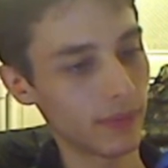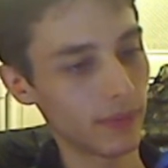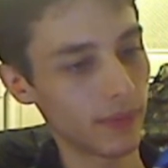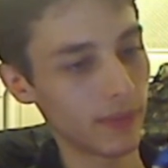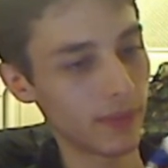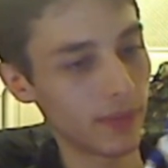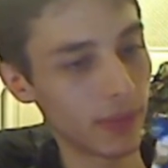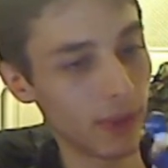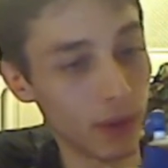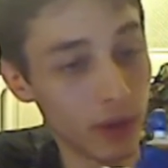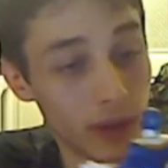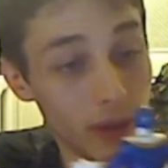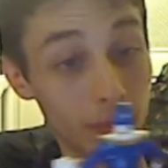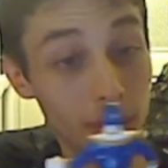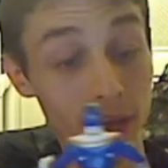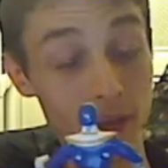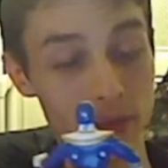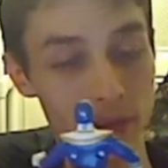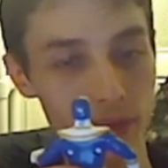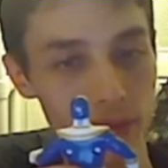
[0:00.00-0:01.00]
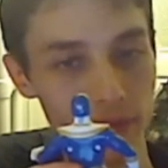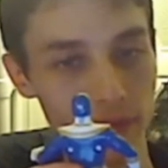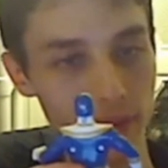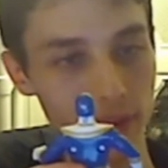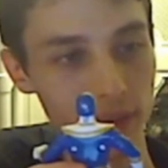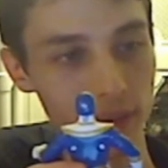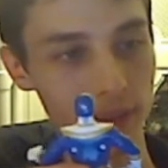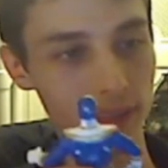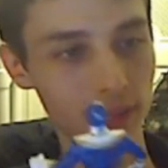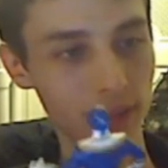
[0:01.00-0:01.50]
The only major
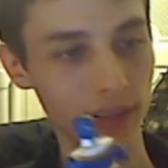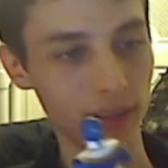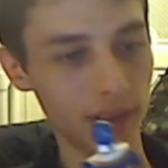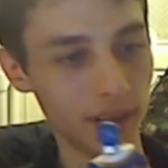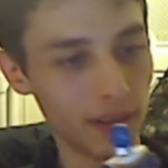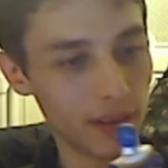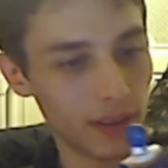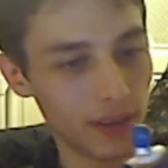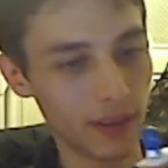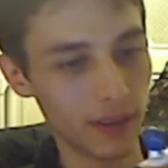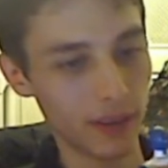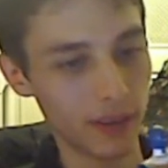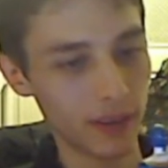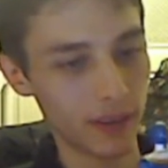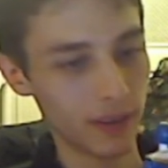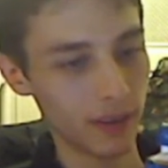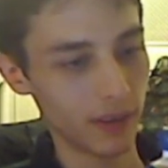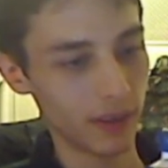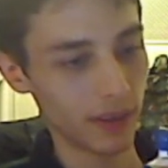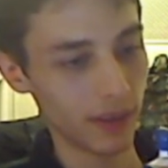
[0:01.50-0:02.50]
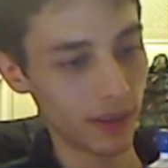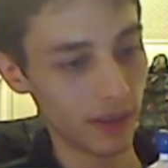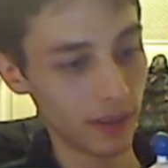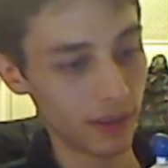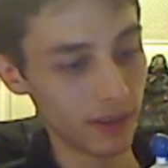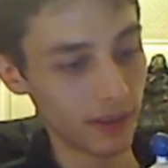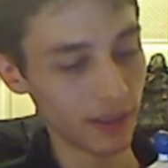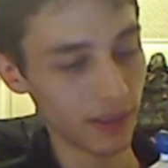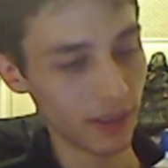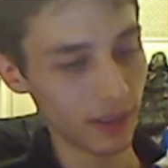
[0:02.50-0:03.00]
difference
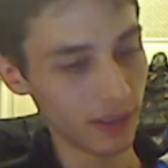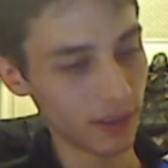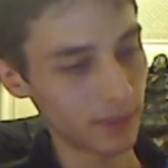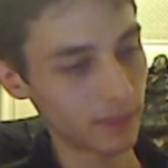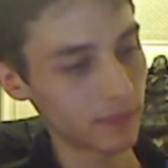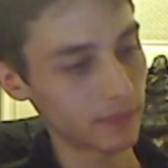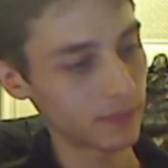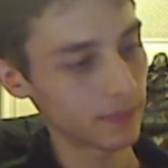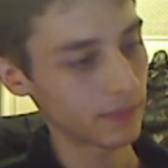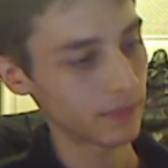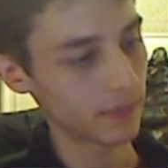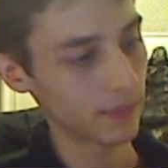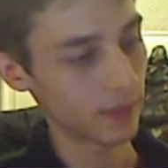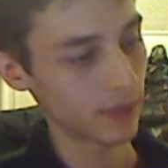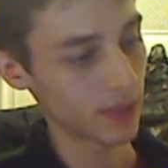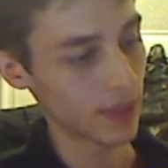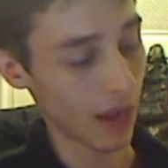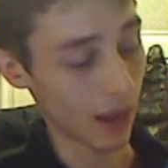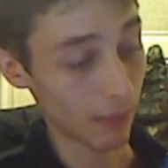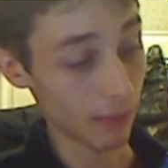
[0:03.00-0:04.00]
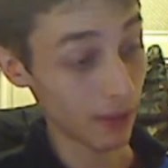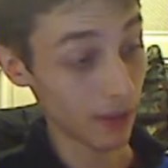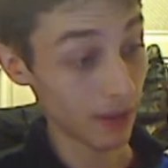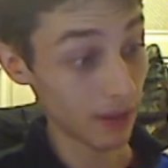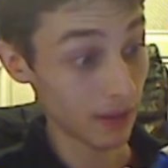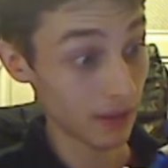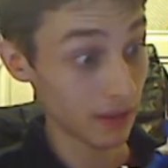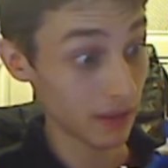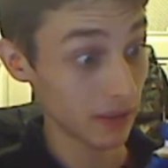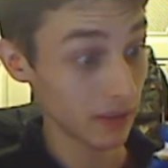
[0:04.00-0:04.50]
is a
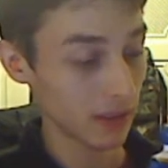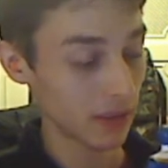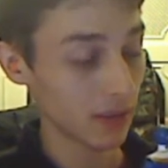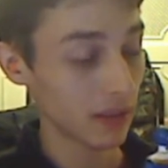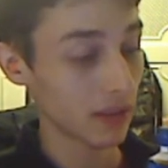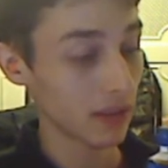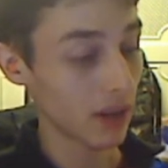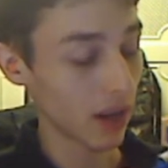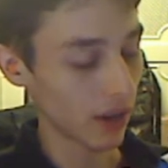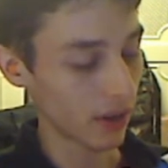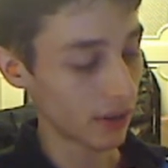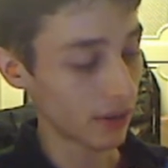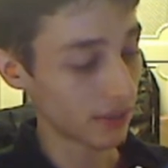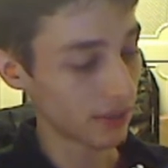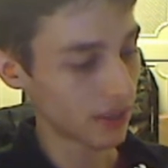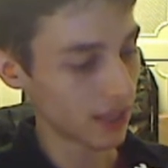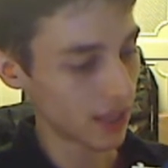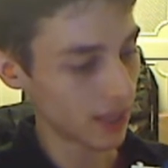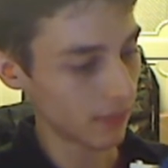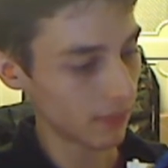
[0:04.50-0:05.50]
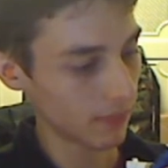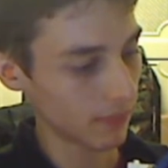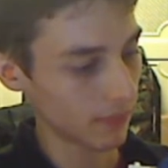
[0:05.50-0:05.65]
dominant color scheme.